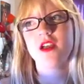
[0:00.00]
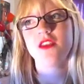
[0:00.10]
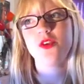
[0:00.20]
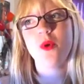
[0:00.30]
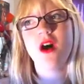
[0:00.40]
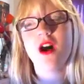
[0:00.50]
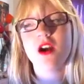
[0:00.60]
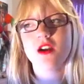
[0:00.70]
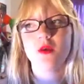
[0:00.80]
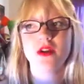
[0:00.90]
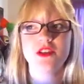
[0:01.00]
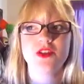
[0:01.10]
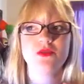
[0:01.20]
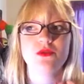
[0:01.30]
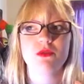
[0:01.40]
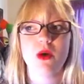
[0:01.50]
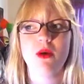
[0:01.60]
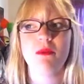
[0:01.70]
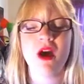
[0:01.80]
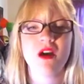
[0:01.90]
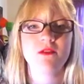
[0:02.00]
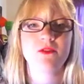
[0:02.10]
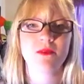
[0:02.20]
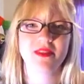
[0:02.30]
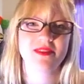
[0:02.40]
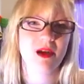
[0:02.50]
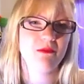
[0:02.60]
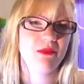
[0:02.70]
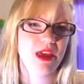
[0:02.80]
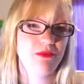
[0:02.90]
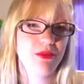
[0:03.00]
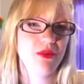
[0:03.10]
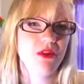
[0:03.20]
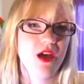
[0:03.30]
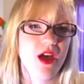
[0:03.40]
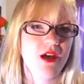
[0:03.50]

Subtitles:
You are going to grow apart from some people,